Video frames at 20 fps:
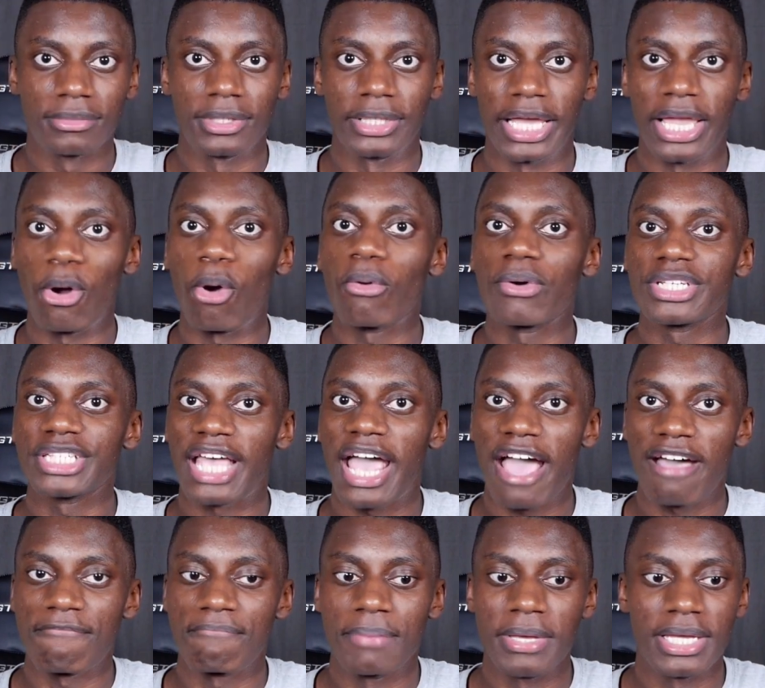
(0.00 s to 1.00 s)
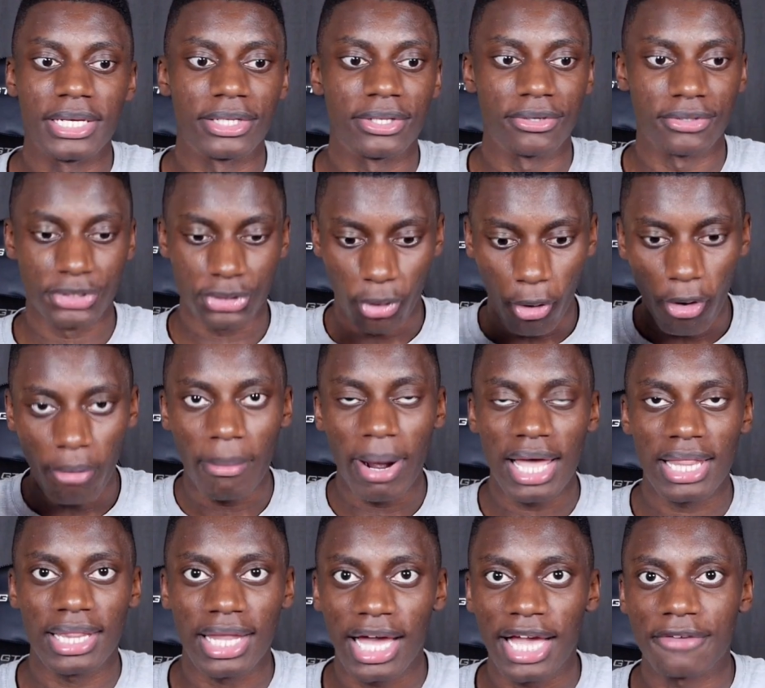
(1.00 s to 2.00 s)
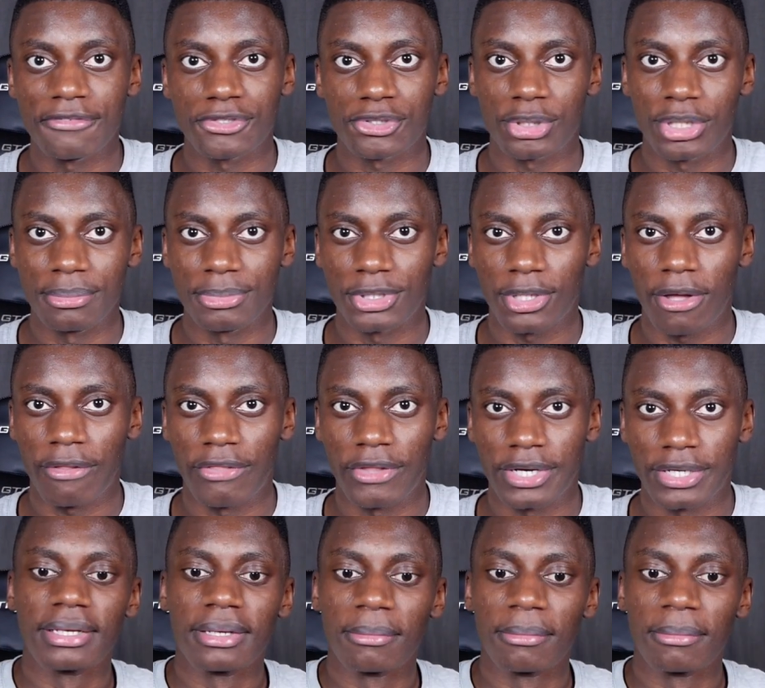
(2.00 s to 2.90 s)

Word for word: They always have been. There's all my live streams on there.